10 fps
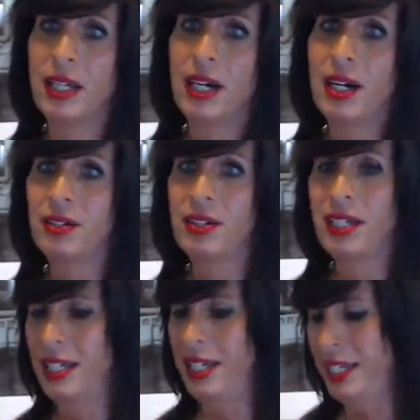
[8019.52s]
Oh,
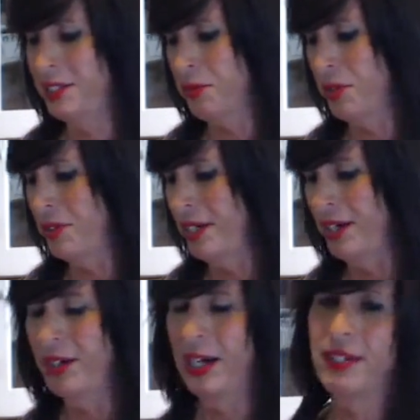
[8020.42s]
Eastwater, no,
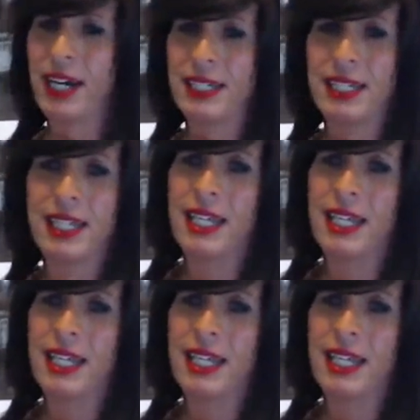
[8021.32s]
I've got